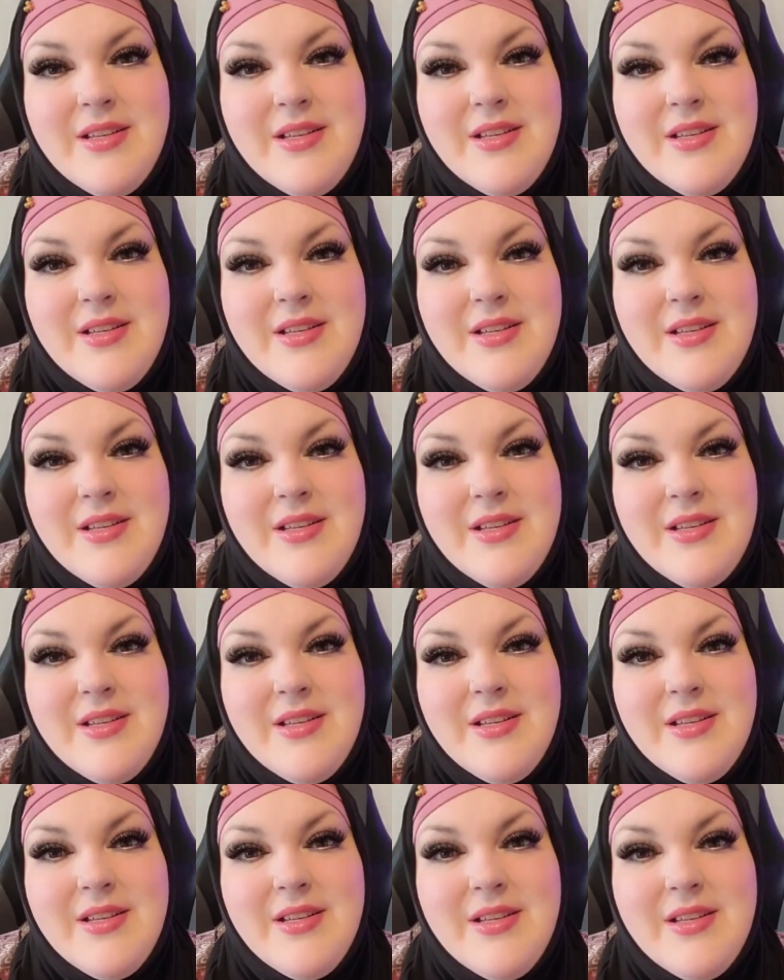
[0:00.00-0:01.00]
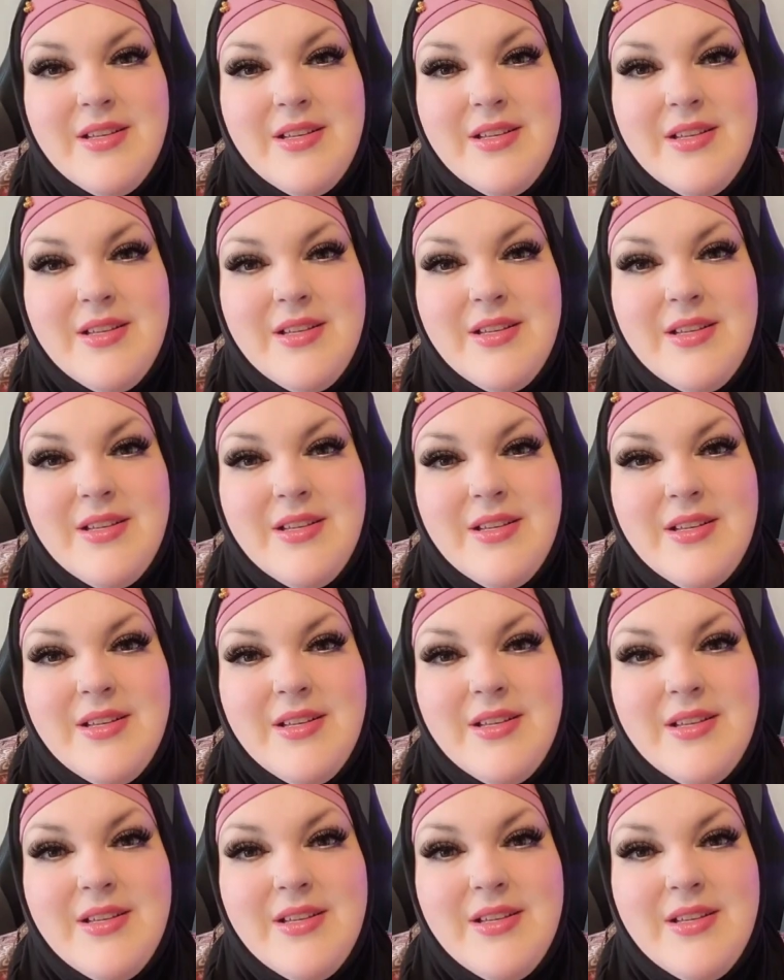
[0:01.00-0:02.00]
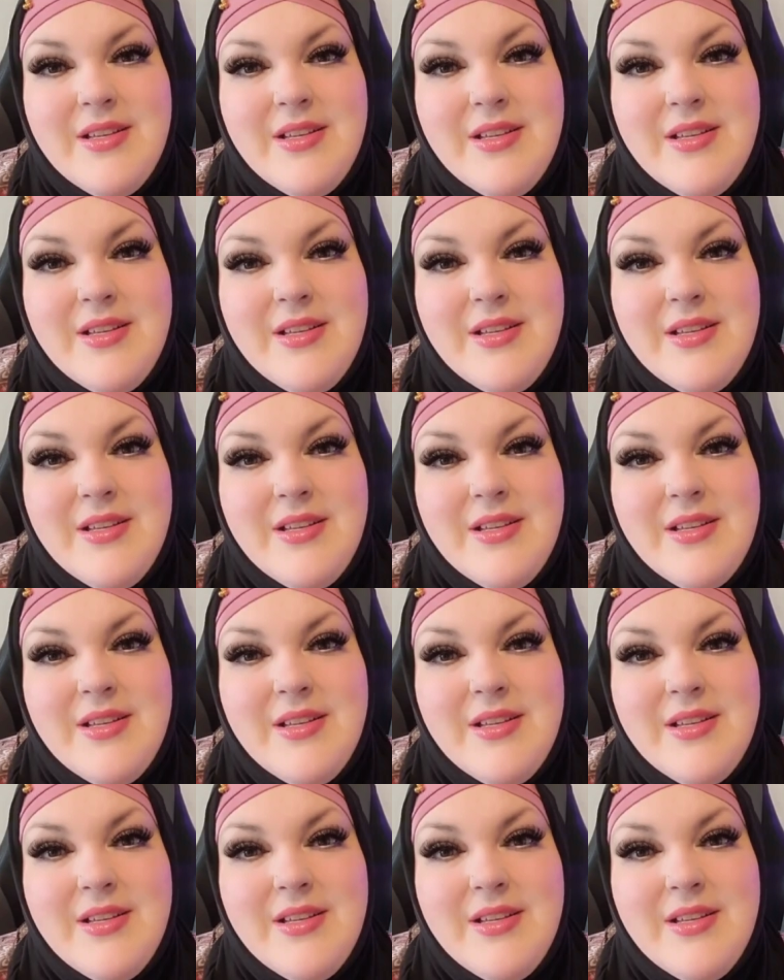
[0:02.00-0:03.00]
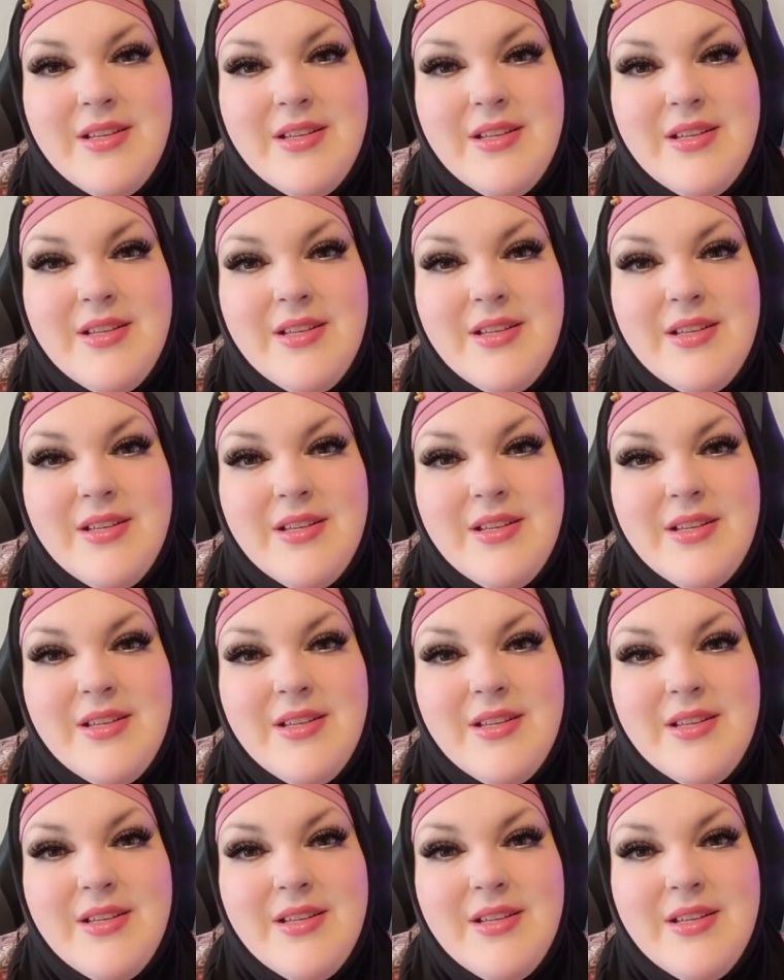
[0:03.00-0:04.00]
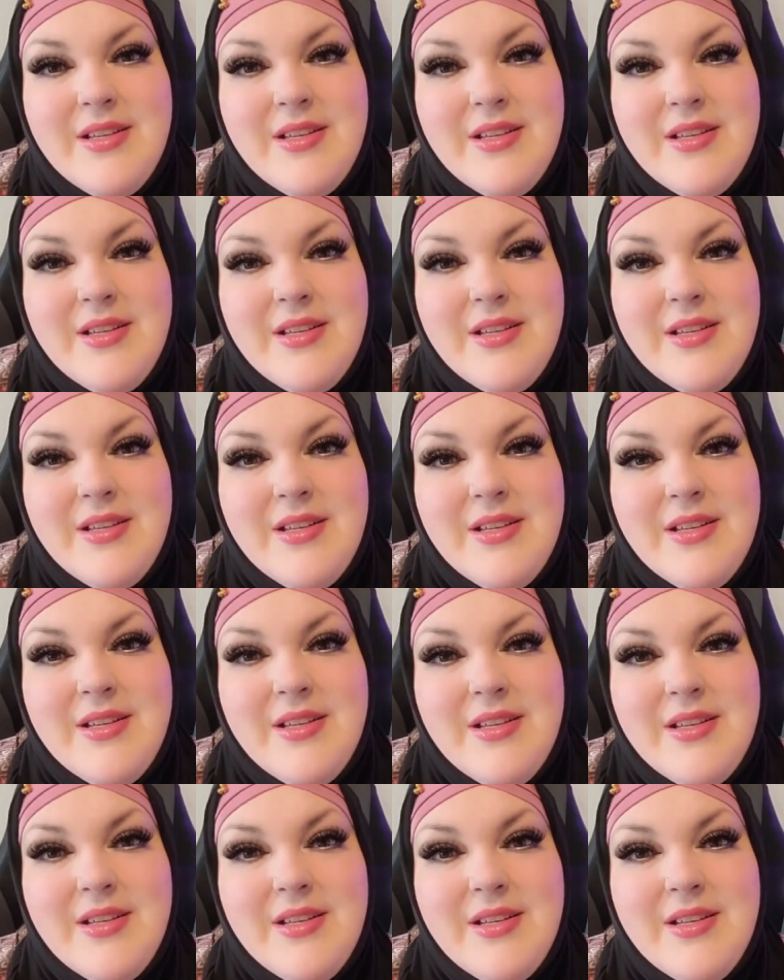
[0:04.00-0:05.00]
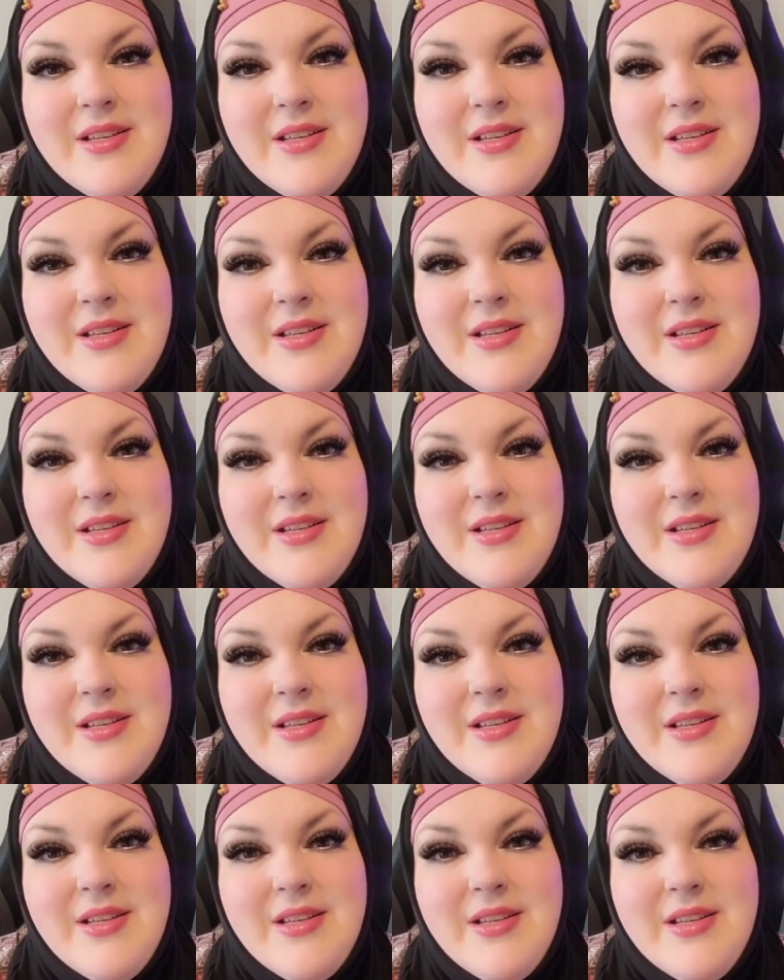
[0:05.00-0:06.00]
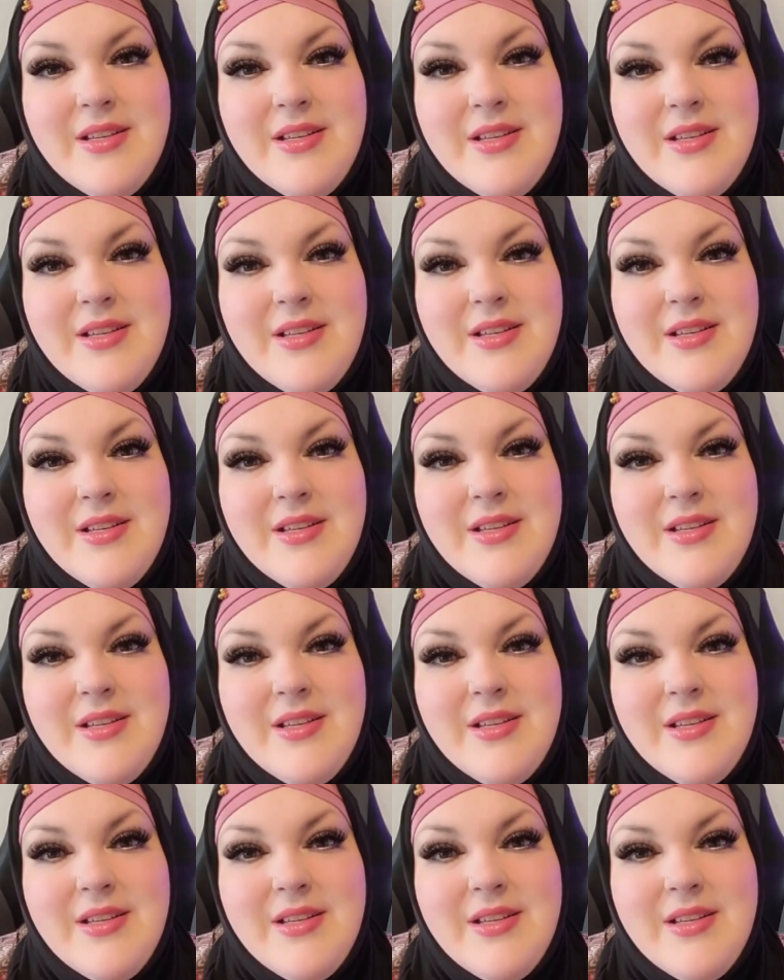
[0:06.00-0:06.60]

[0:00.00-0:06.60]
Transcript: No words are spoken by the person on screen.